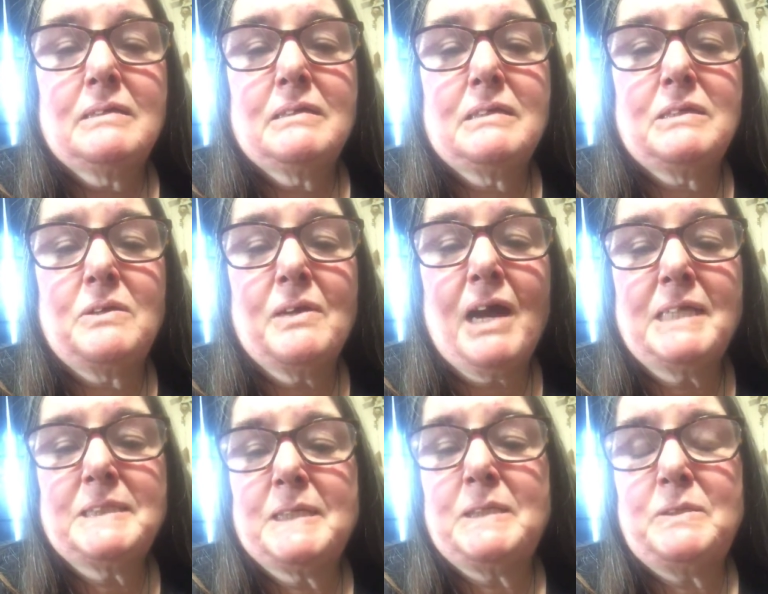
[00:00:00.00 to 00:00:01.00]
You
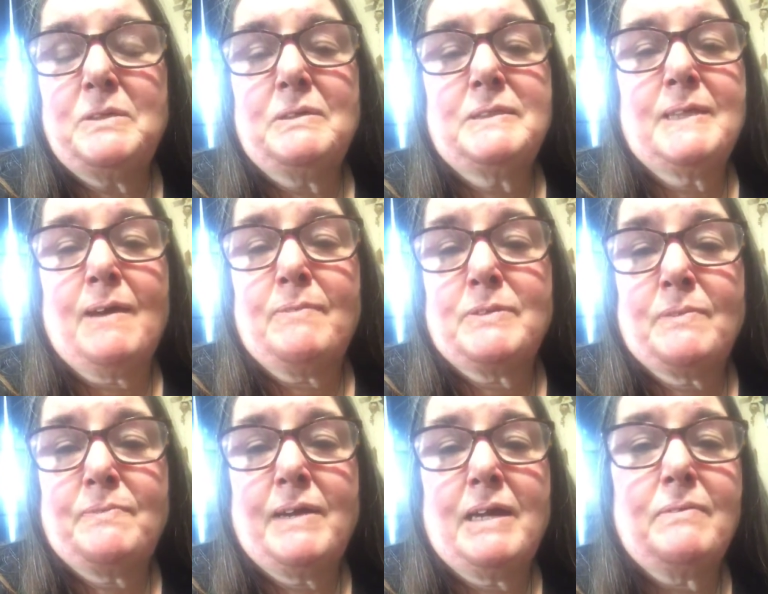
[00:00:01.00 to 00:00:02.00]
guys could do yourselves a
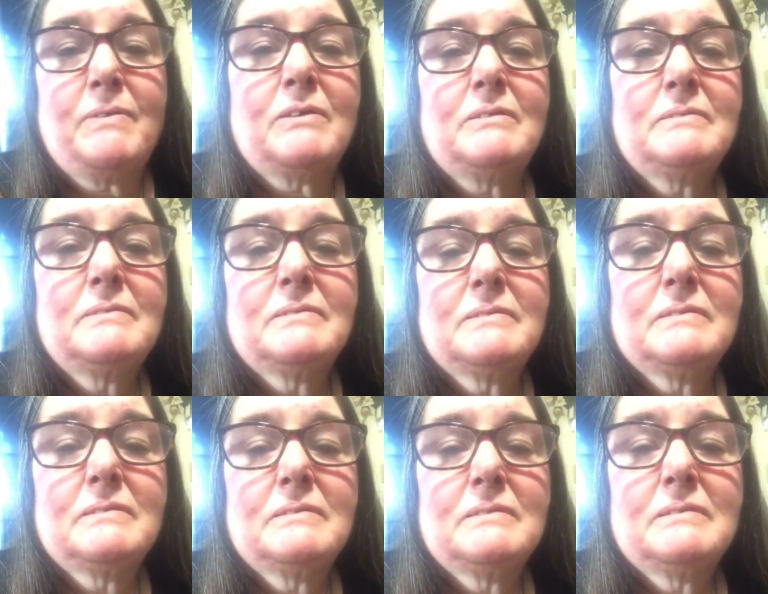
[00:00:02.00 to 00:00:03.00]
favor.
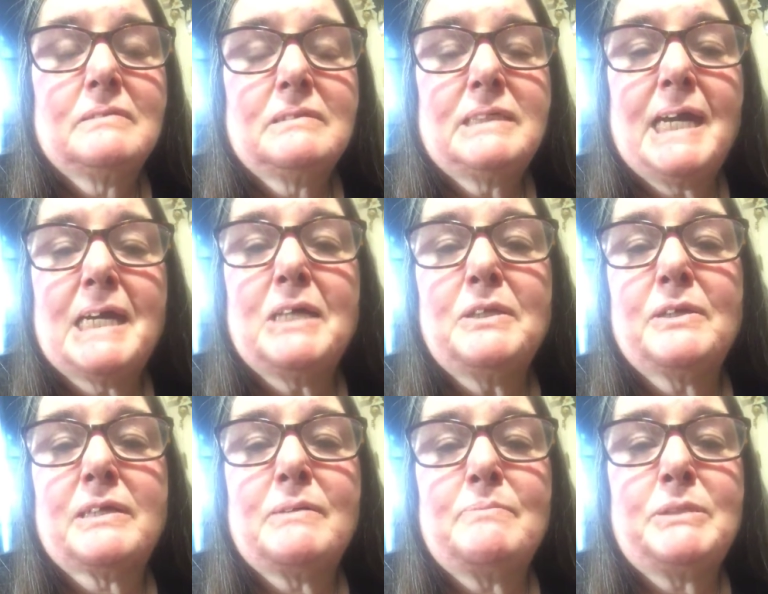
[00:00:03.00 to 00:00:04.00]
Take a
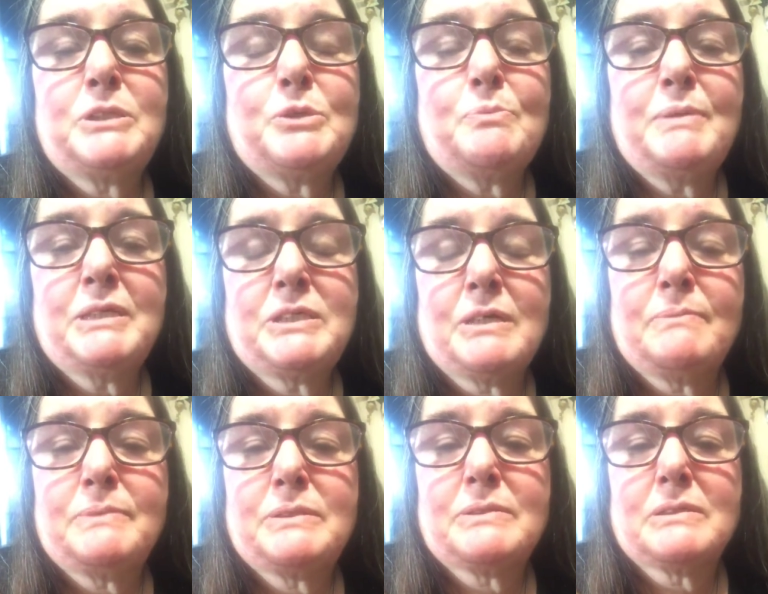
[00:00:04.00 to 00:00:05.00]
look at Mr.
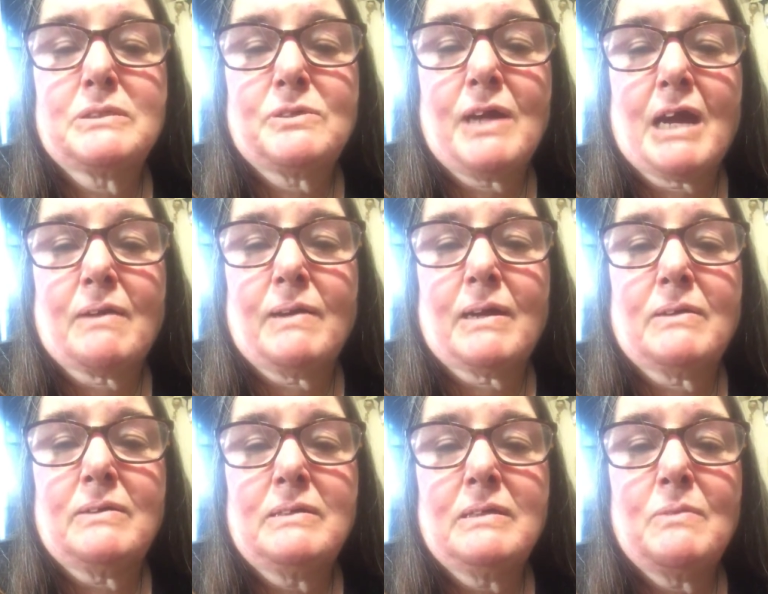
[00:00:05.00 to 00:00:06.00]
Bishop's track
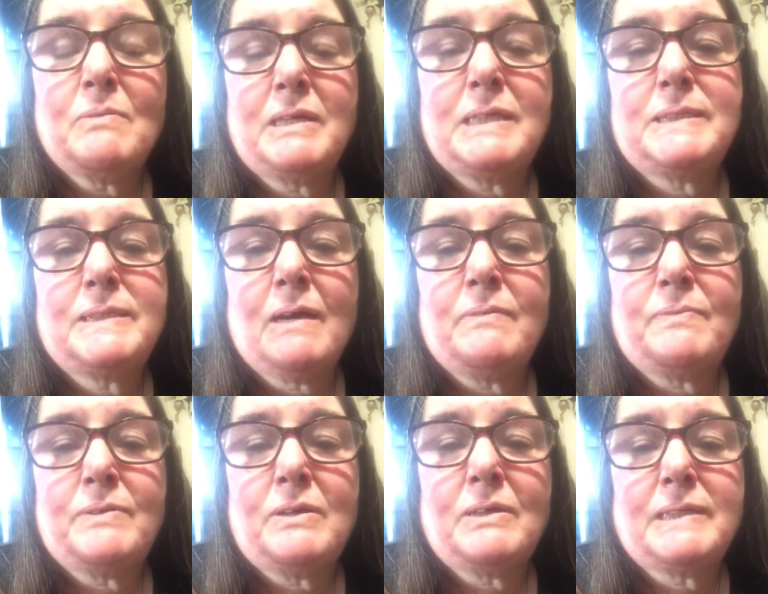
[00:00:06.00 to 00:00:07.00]
record and what he's done
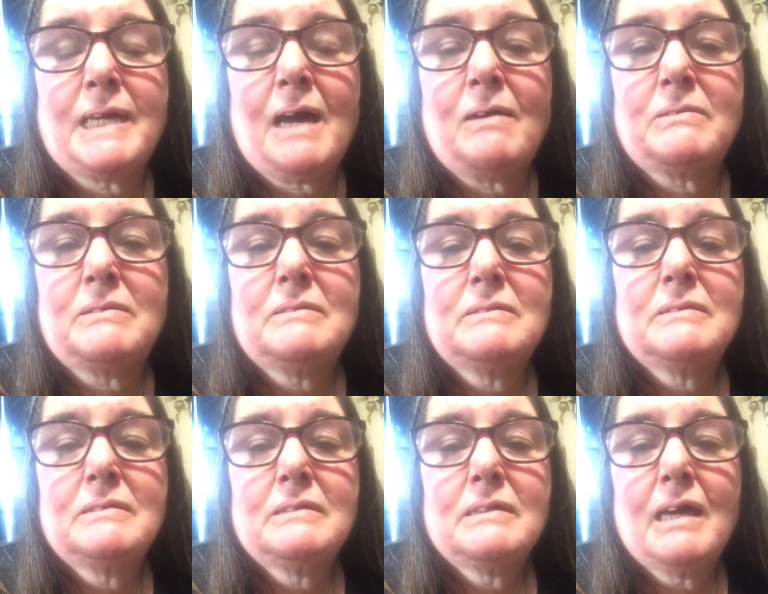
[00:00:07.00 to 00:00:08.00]
for your town
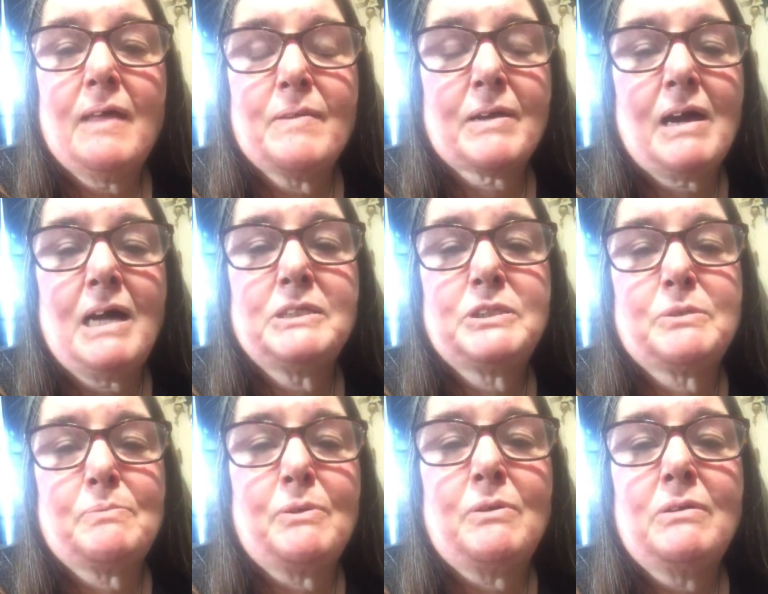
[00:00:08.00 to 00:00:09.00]
and the
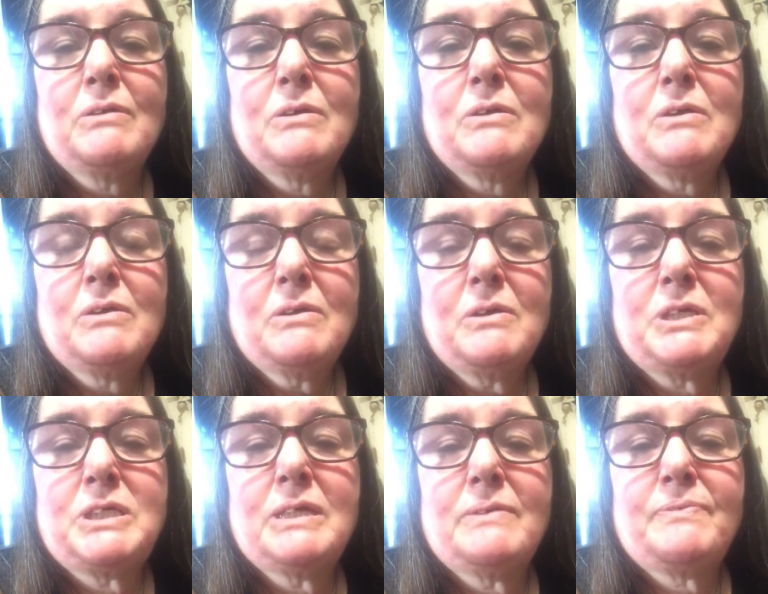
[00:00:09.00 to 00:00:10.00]
constable who
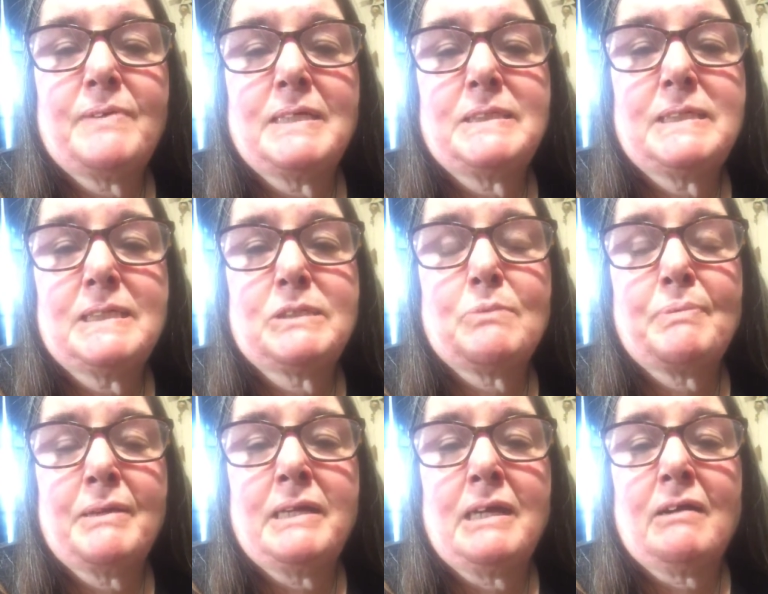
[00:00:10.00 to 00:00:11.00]
should have faced
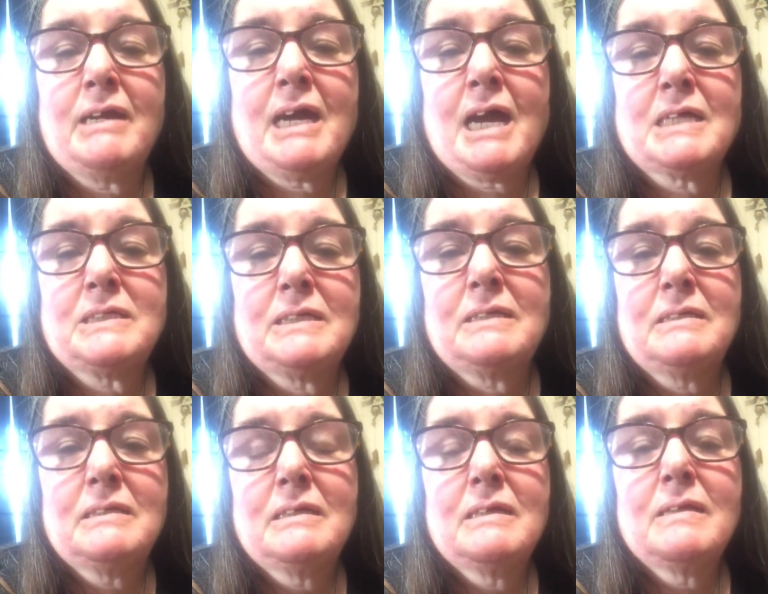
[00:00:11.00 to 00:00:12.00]
disciplinary action
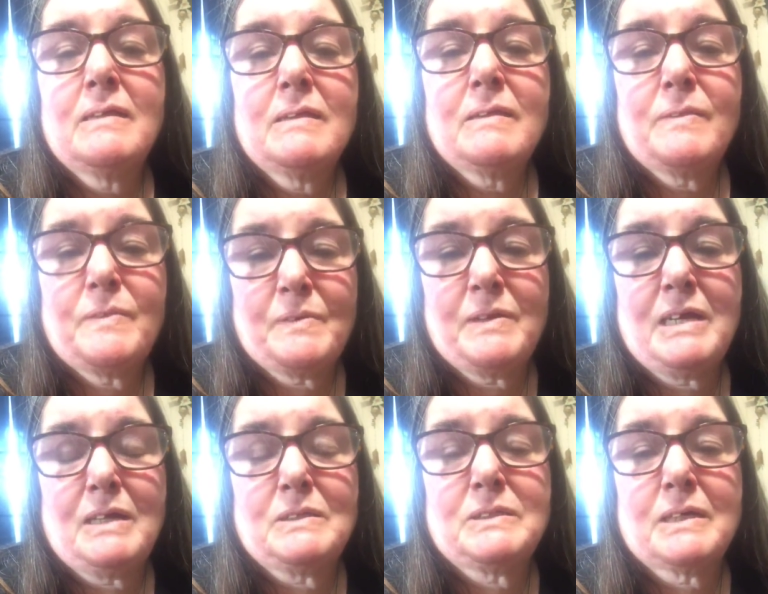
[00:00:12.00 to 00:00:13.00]
3
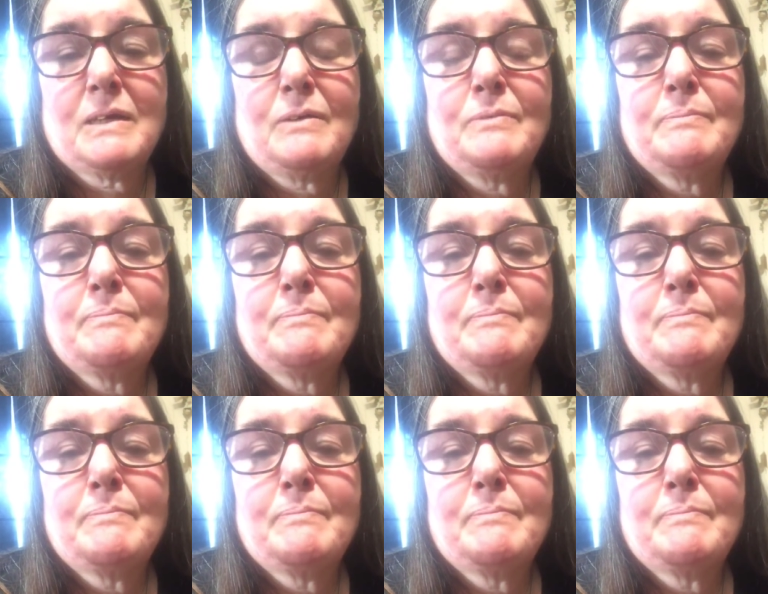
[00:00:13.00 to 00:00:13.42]
years ago.